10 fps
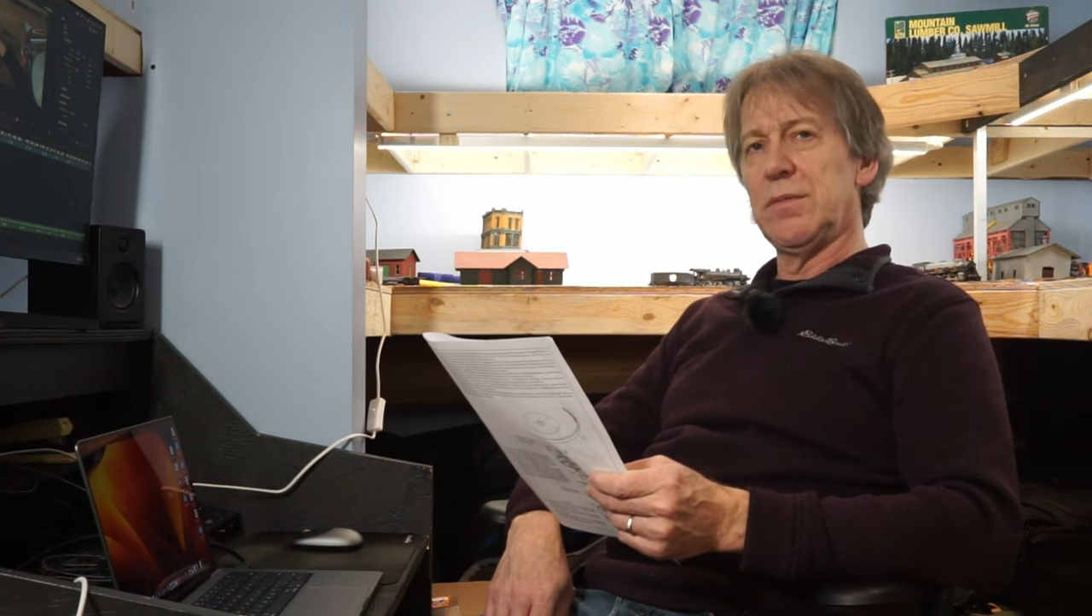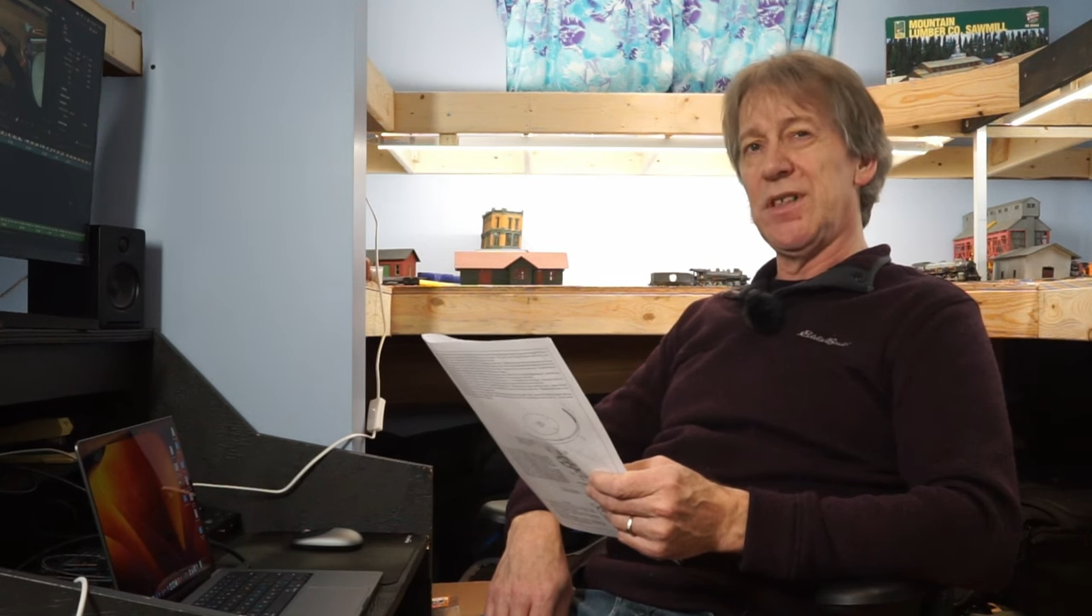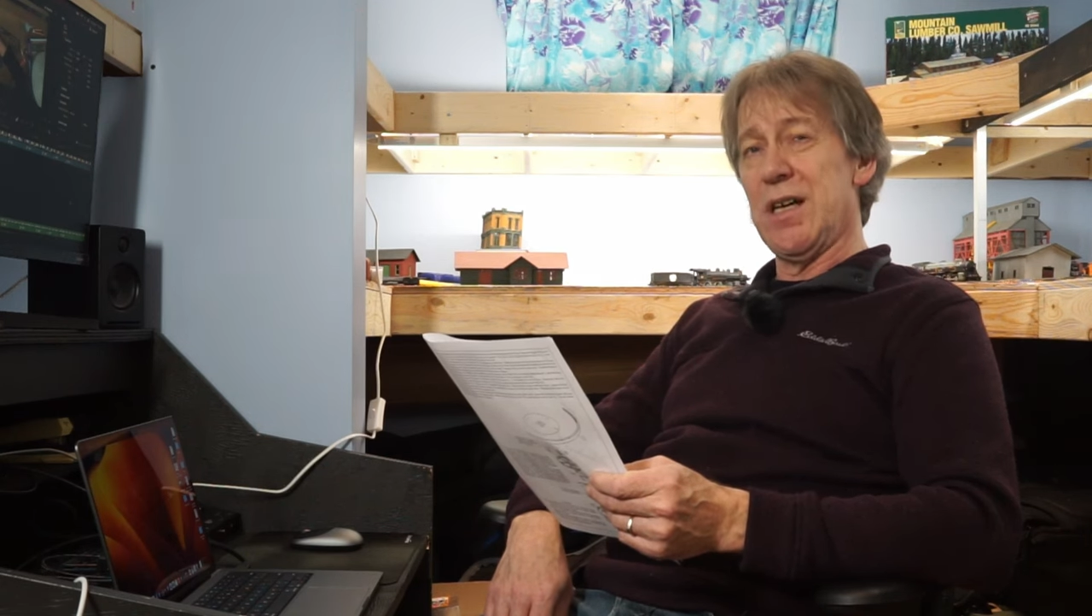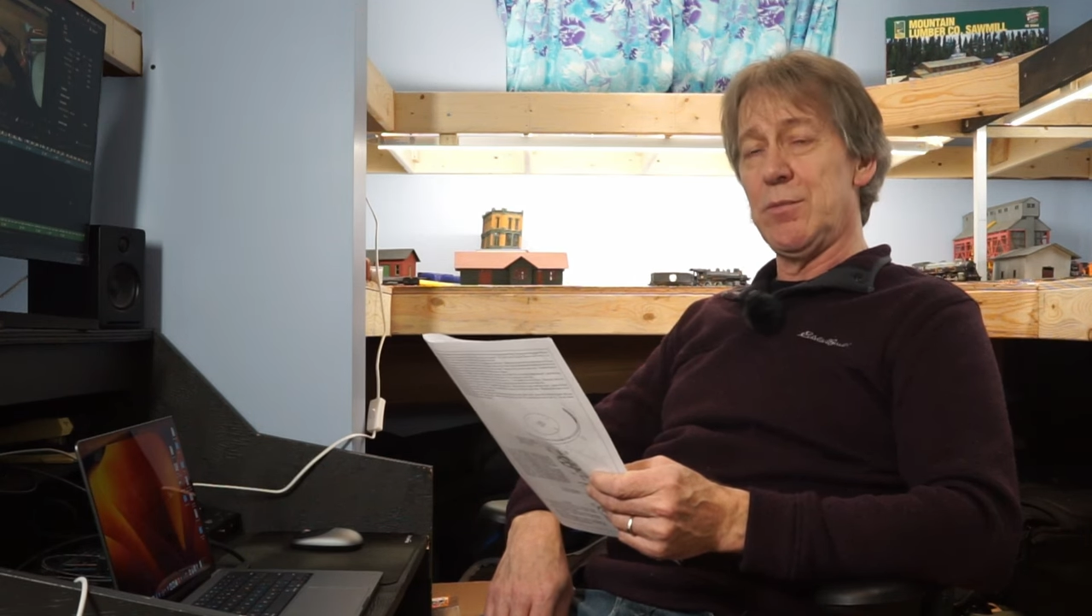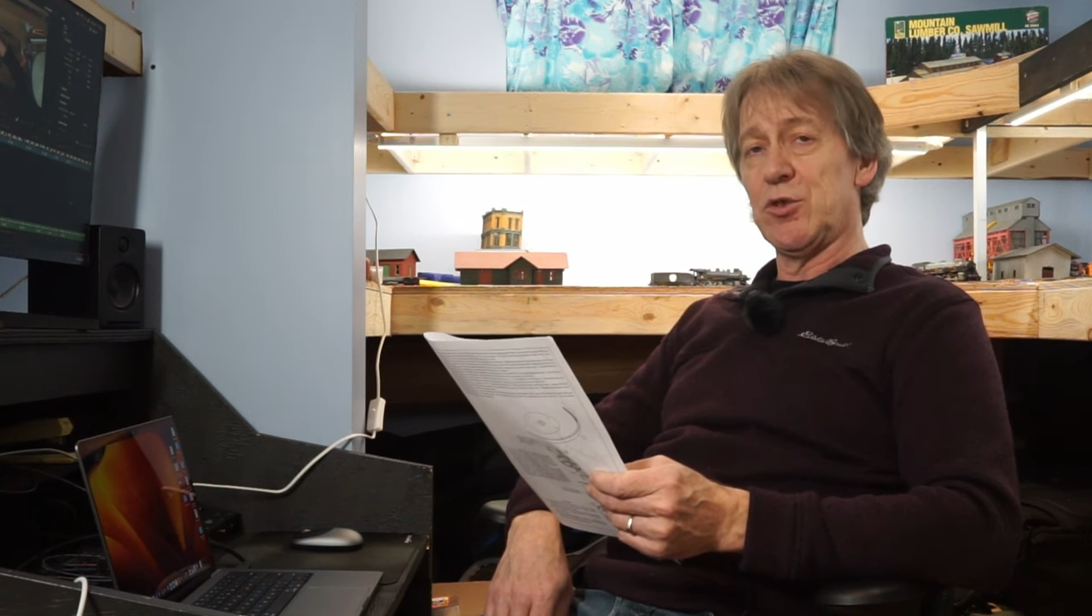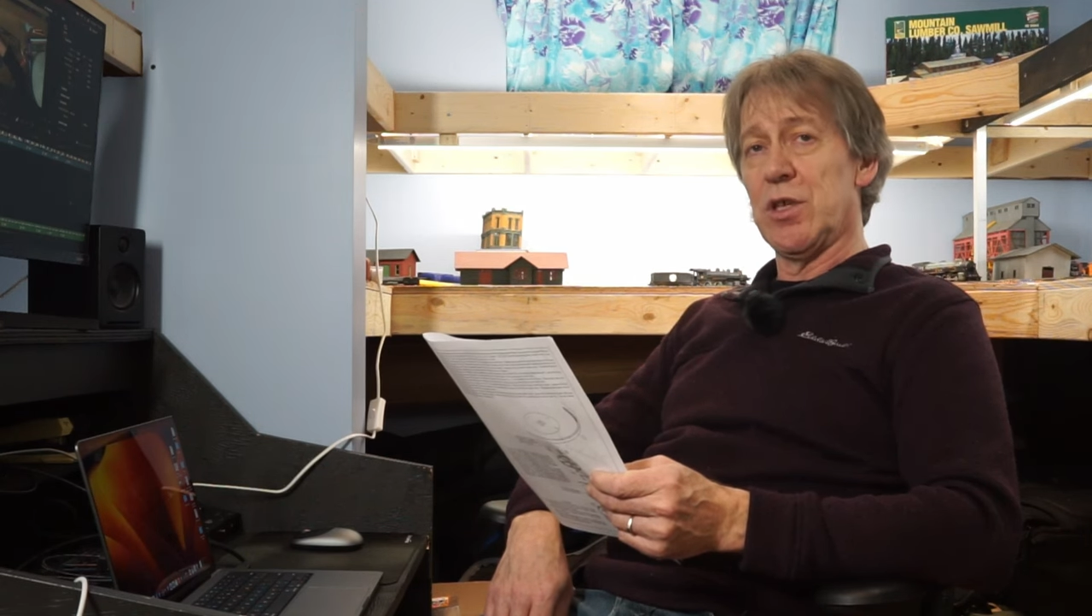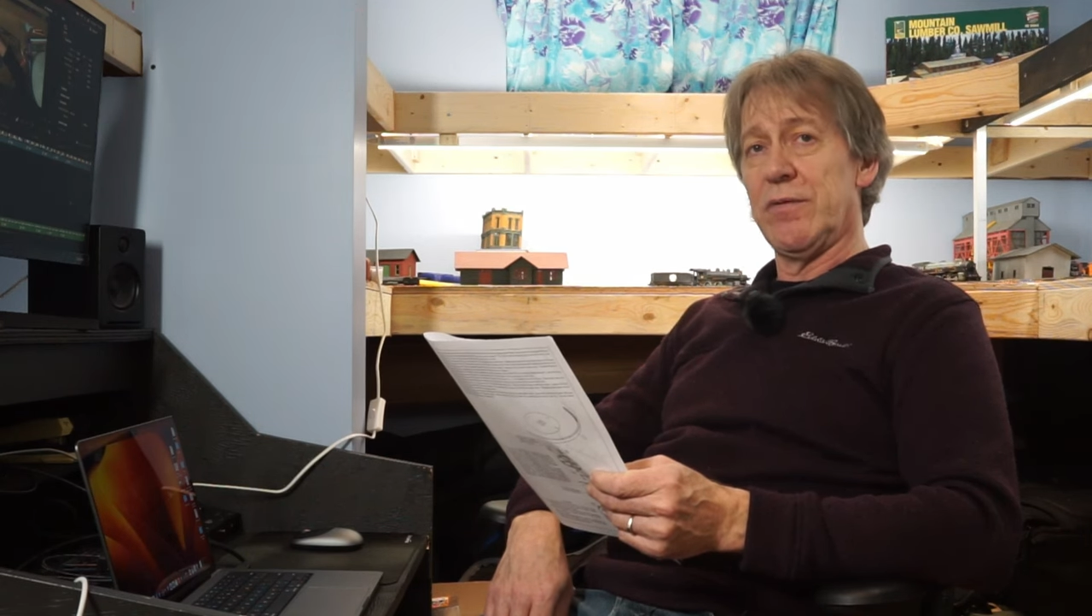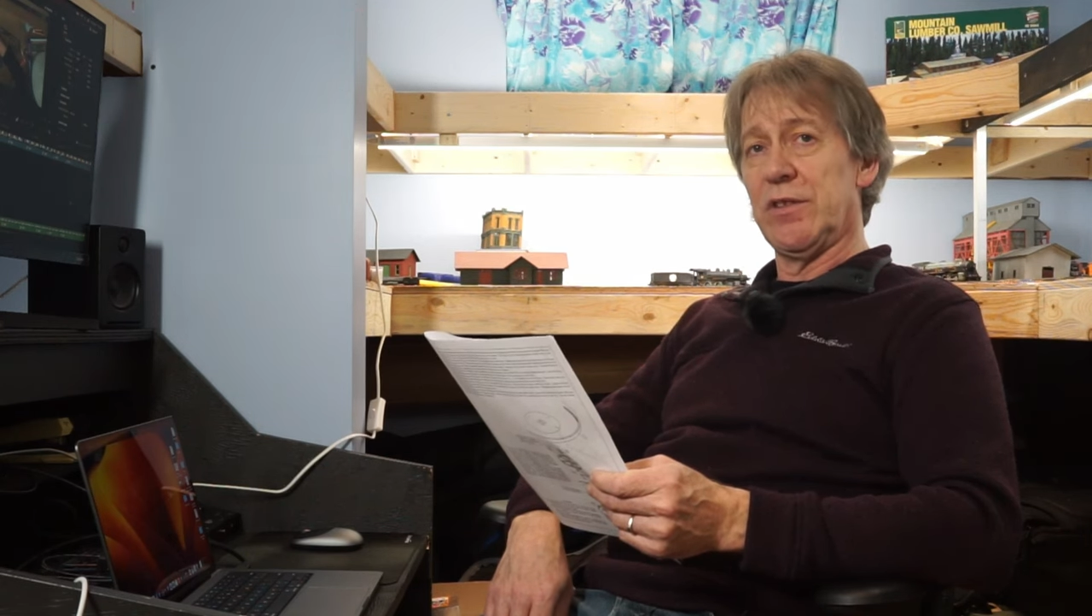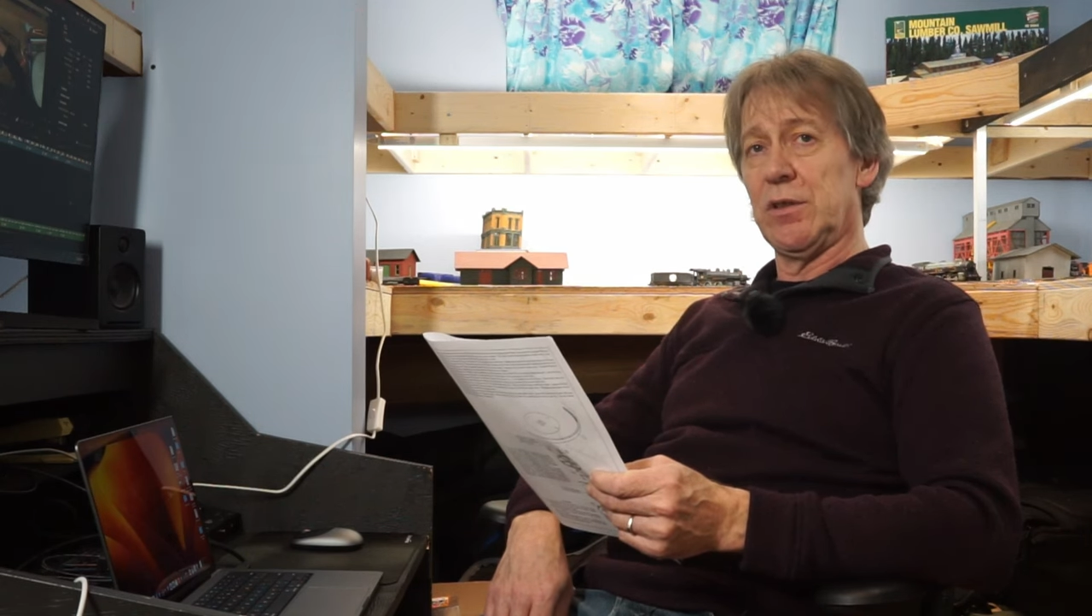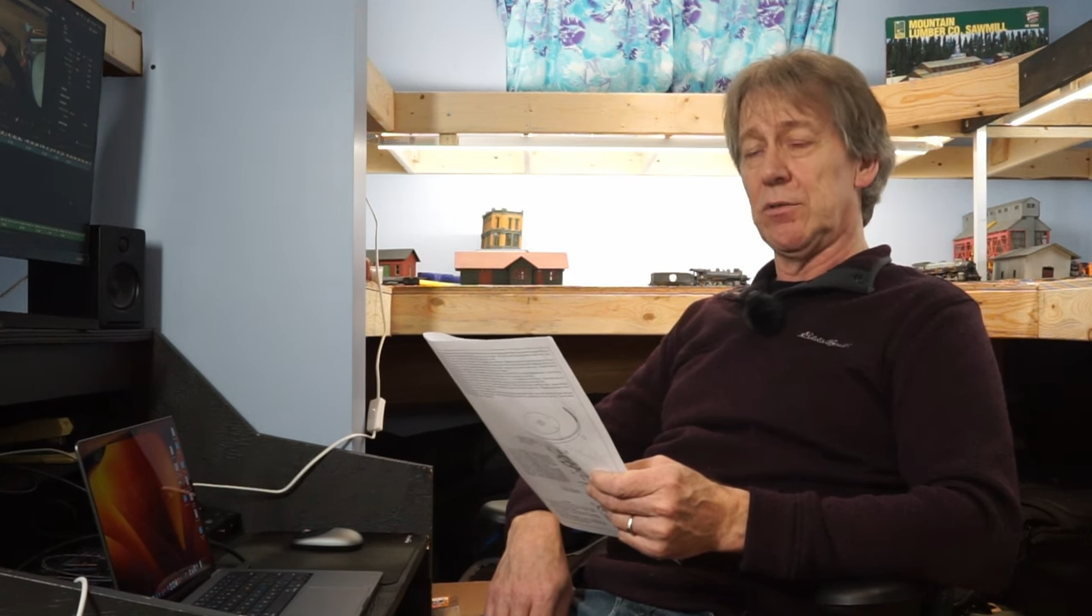time
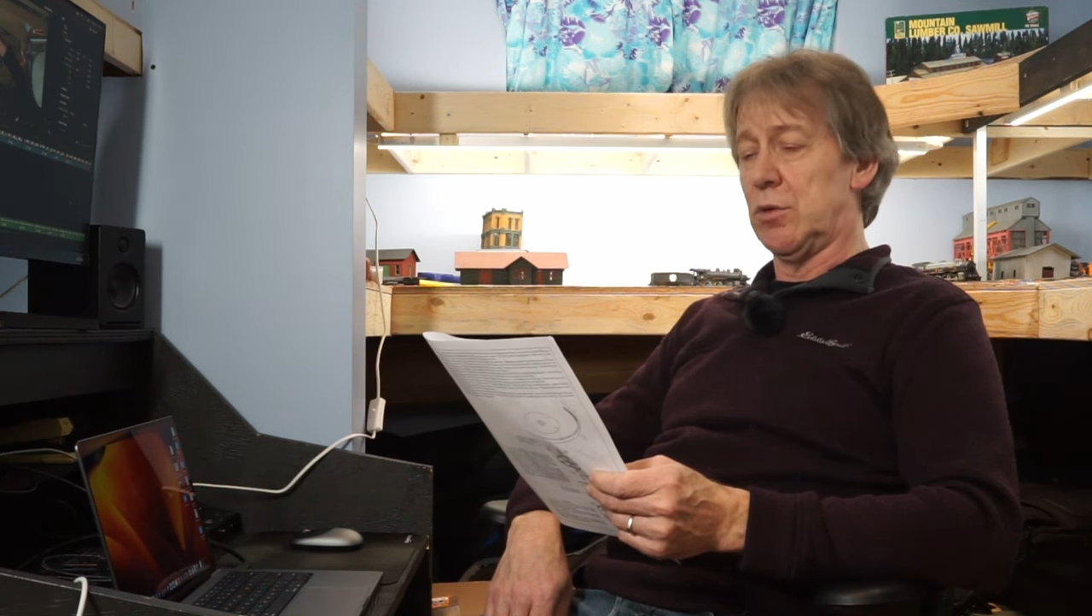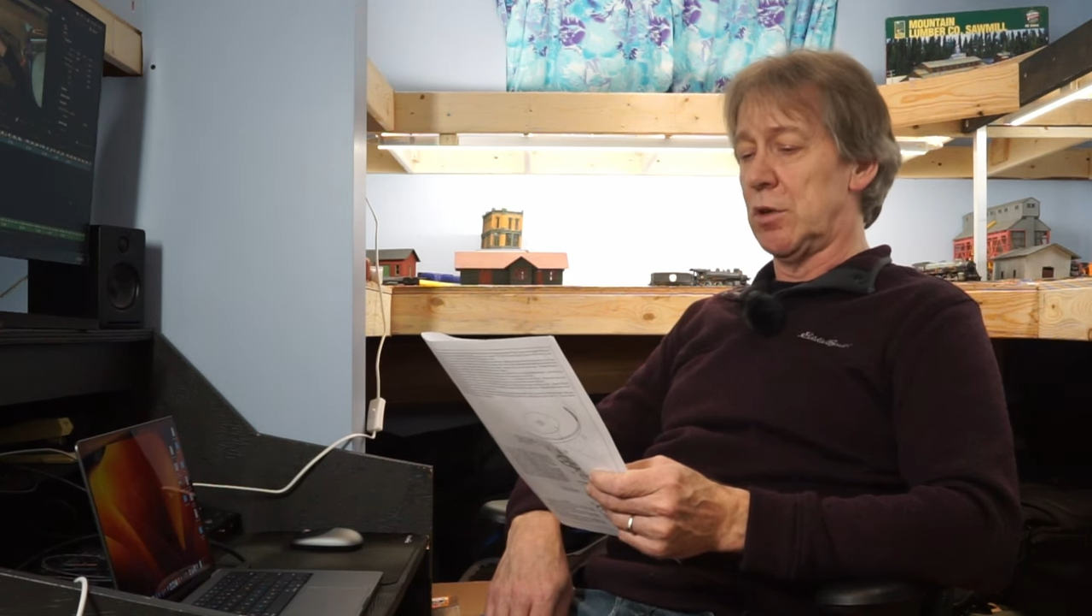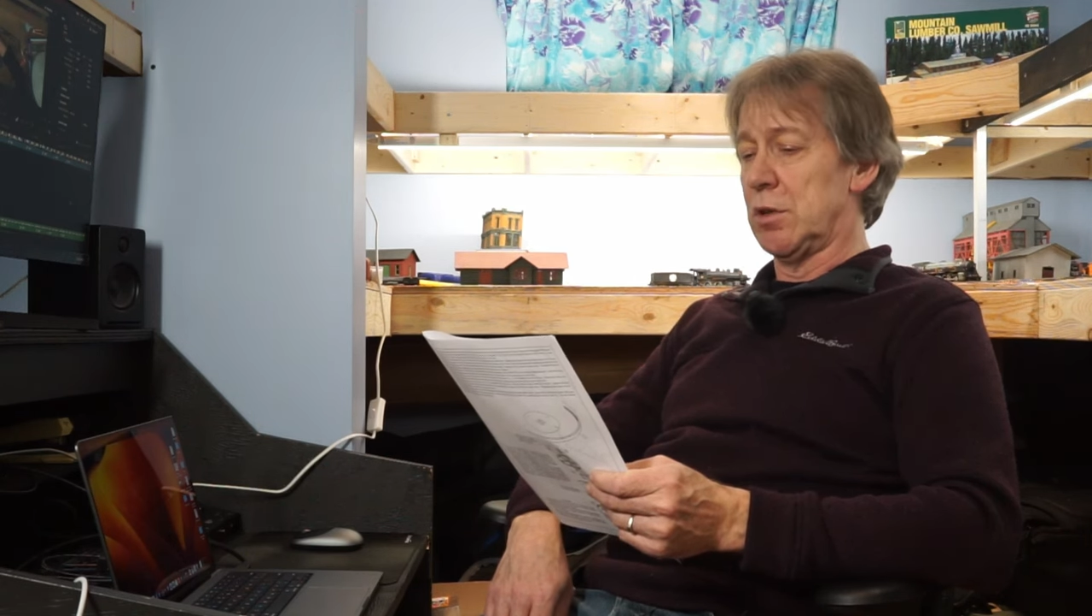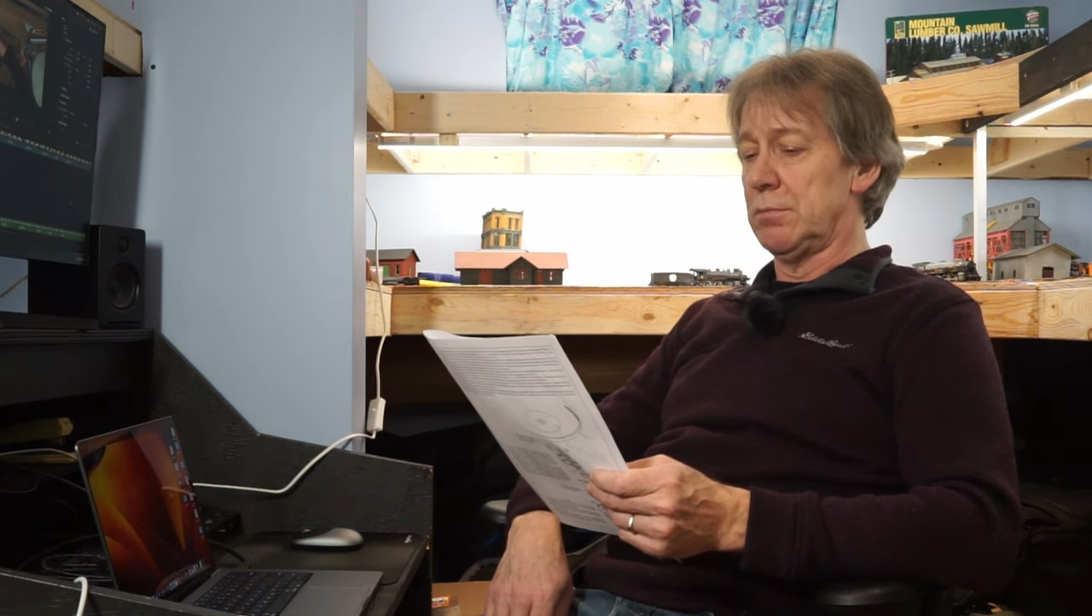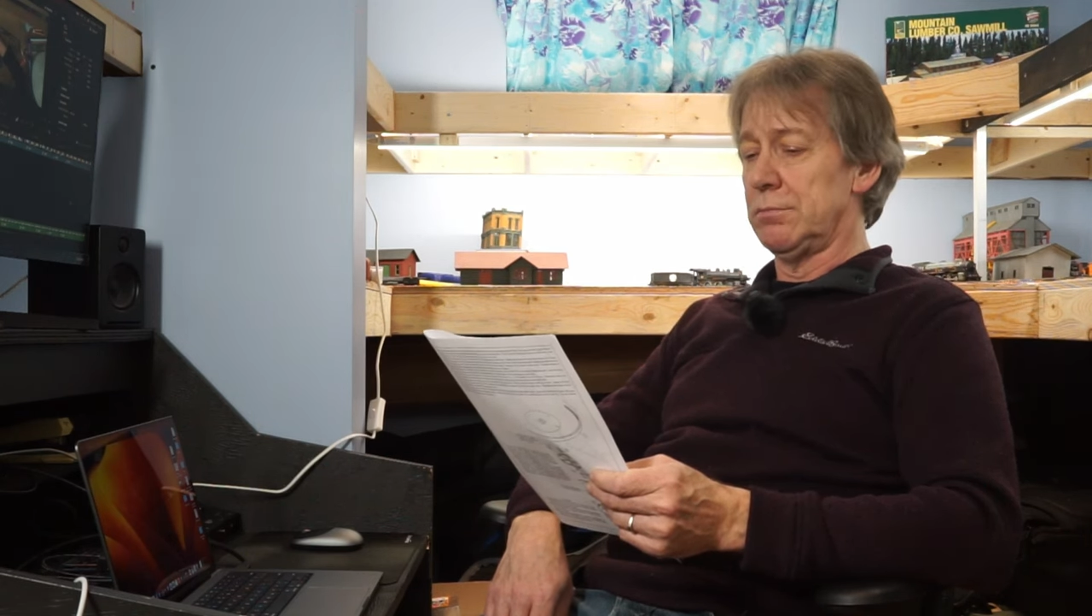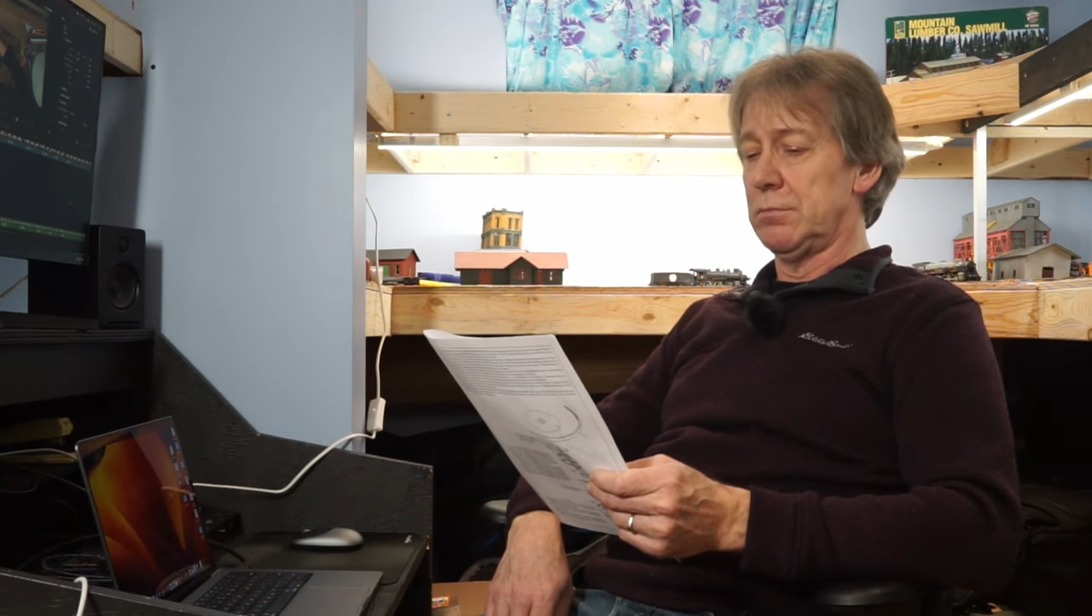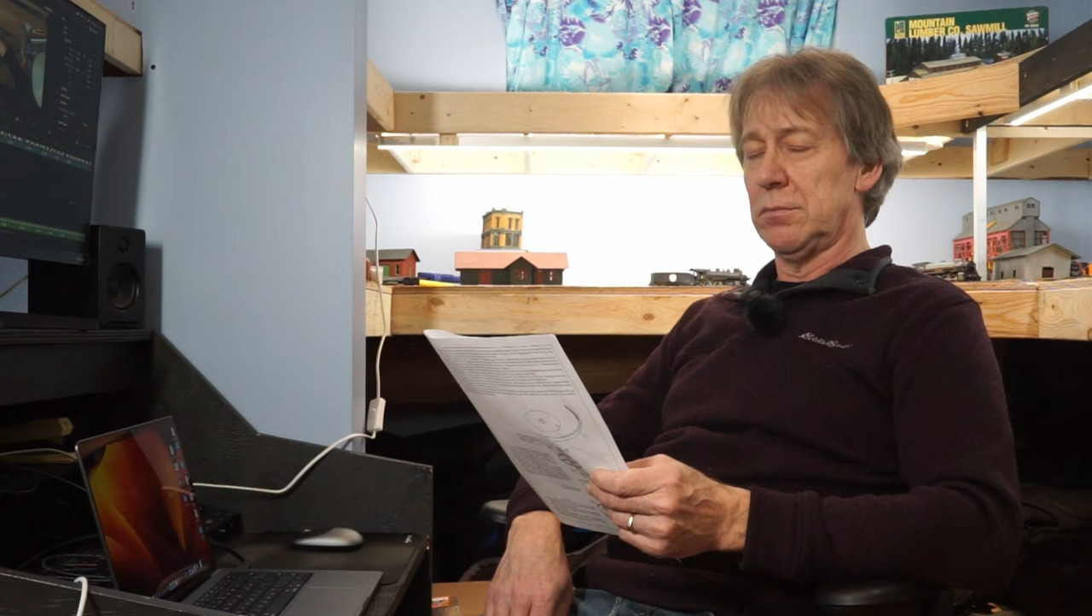travel or